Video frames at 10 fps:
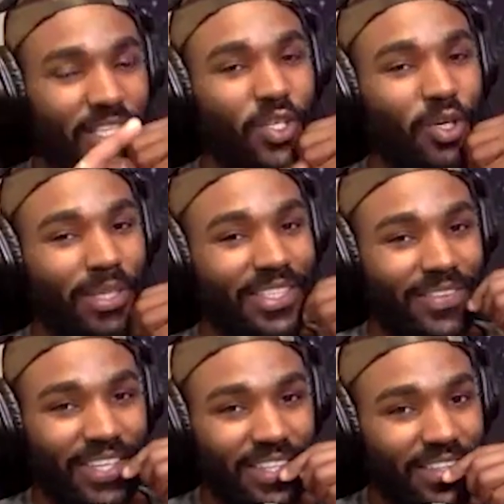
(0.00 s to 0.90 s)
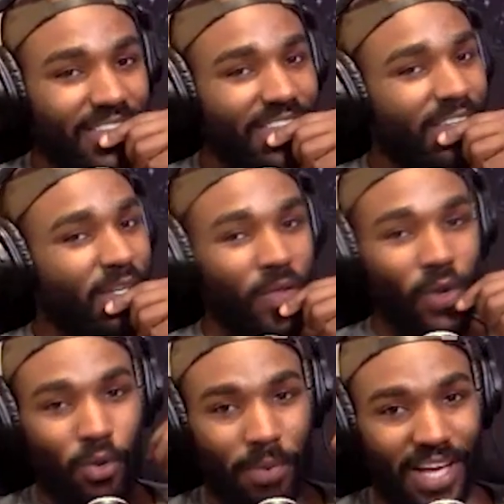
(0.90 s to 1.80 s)
You know about the ring. I do. My
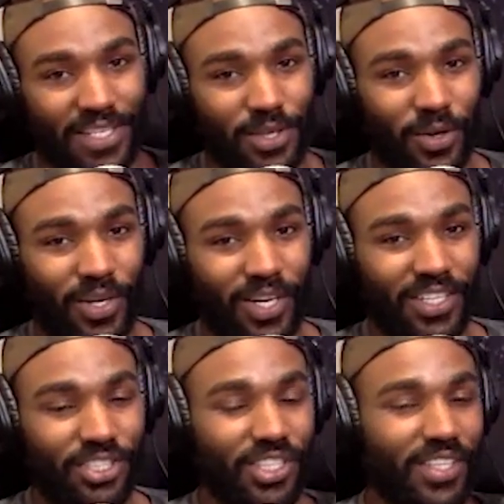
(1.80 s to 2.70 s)
sister's an engineer.